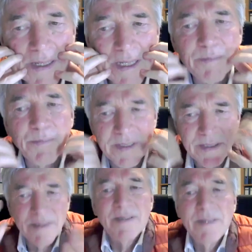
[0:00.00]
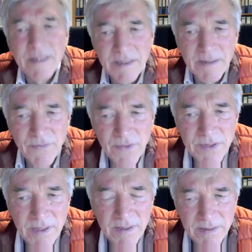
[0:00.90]
expresses this in a
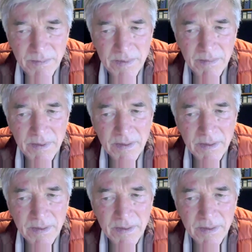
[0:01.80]
physical symptom.